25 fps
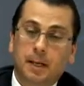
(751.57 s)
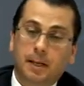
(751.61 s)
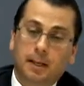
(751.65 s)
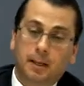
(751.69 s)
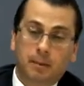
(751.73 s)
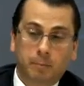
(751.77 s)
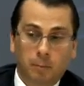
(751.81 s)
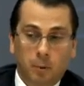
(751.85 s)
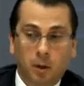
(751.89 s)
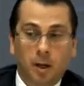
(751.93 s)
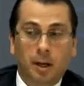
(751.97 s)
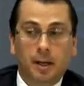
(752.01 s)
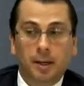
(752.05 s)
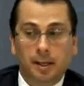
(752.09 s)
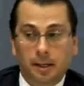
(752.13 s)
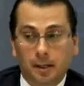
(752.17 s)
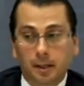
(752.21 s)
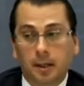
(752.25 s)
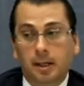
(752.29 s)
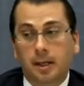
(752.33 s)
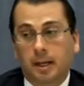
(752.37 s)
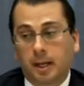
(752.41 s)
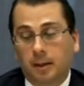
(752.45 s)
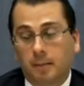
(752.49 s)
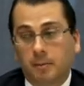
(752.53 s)
combined
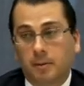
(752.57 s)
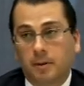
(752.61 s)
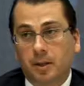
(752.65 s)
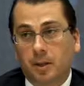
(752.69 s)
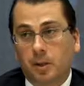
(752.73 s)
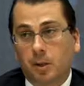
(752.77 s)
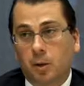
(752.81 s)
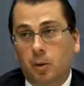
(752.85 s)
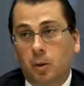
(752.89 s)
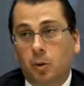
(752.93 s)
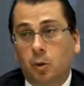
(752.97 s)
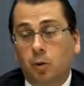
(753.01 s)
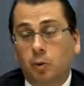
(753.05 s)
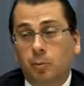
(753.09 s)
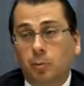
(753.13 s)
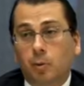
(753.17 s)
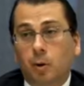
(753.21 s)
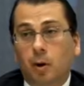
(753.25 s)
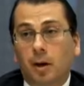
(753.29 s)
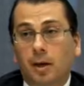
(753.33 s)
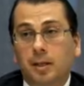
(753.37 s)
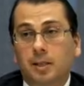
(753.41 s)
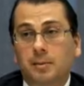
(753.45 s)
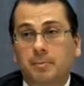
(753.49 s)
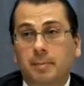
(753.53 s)
again with a low oil
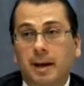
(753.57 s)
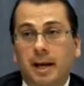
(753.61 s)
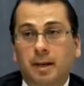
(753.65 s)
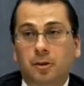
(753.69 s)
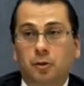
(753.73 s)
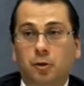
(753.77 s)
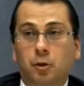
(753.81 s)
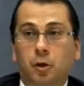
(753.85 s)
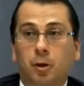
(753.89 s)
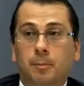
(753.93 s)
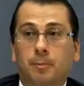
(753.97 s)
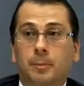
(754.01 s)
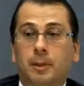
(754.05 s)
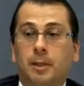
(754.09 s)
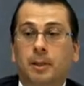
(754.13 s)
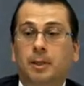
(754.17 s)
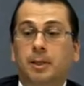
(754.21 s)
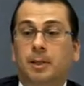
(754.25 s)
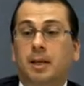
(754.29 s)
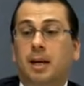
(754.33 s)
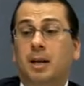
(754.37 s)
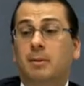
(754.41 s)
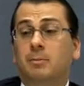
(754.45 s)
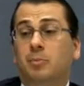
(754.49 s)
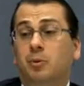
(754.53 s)
price backdrop,
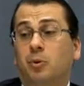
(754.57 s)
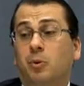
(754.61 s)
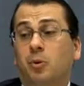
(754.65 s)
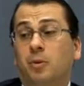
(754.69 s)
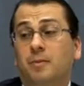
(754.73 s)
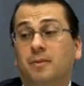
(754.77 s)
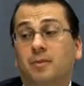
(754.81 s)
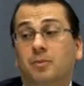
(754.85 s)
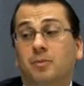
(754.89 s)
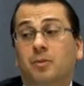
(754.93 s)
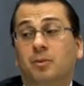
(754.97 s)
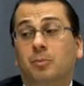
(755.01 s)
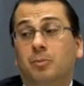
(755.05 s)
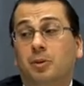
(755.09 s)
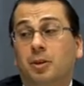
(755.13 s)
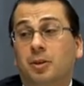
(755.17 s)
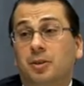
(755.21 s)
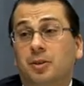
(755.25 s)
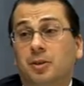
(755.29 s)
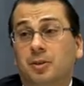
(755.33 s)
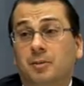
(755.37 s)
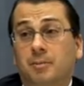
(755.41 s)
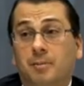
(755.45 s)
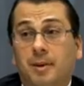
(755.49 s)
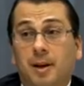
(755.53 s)
improves real
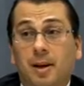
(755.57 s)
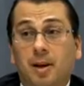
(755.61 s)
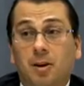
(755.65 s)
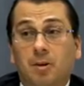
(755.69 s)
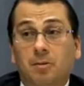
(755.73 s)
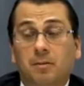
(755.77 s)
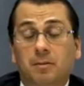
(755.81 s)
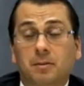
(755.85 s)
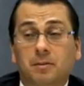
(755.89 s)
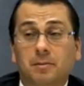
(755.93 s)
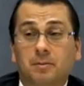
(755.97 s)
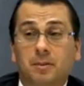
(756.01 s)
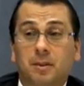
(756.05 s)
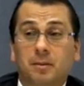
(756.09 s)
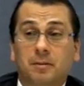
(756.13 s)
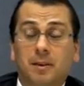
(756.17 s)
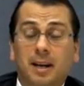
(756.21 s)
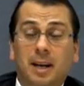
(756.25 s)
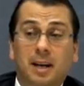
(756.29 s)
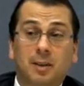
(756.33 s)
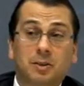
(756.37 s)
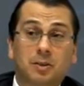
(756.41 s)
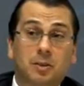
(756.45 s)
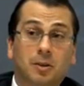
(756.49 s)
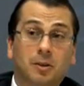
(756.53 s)
purchasing power of
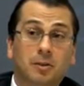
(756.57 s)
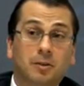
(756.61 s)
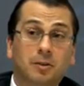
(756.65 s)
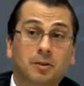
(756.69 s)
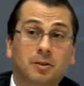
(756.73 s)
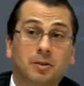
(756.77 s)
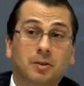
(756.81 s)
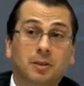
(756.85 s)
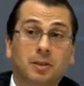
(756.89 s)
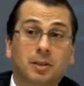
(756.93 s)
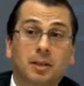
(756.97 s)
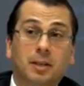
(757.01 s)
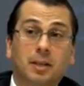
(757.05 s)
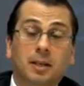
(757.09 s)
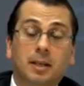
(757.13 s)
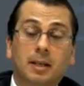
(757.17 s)
households.